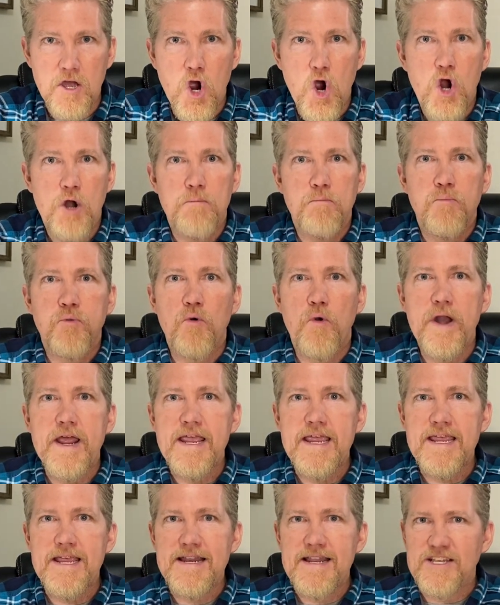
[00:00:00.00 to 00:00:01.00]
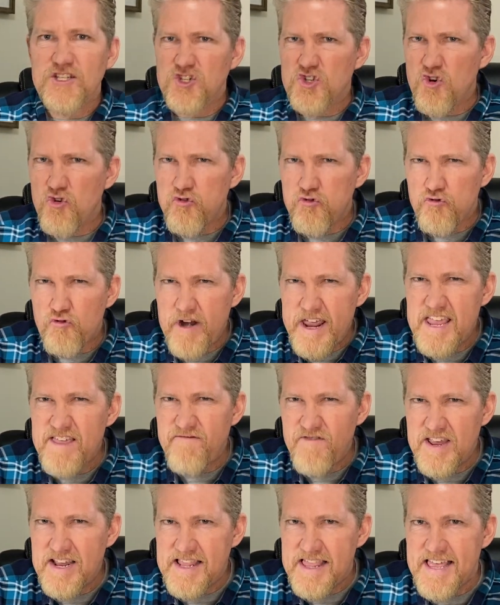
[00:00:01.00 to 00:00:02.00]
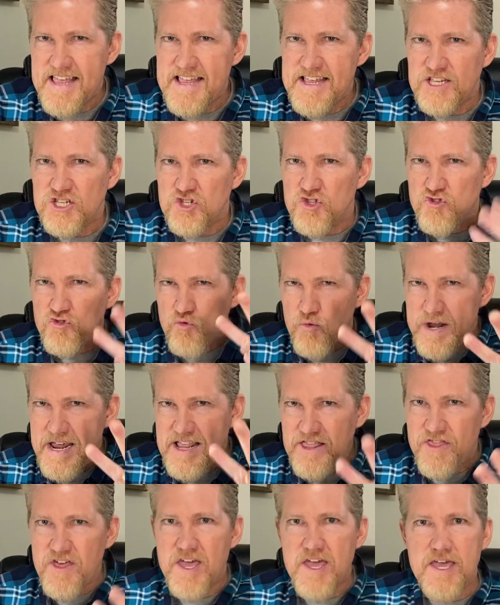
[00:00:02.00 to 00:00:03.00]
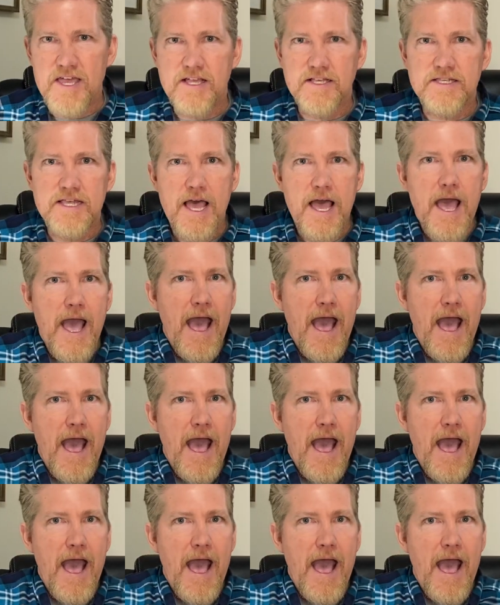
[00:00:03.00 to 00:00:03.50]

Our brain is craving these three things.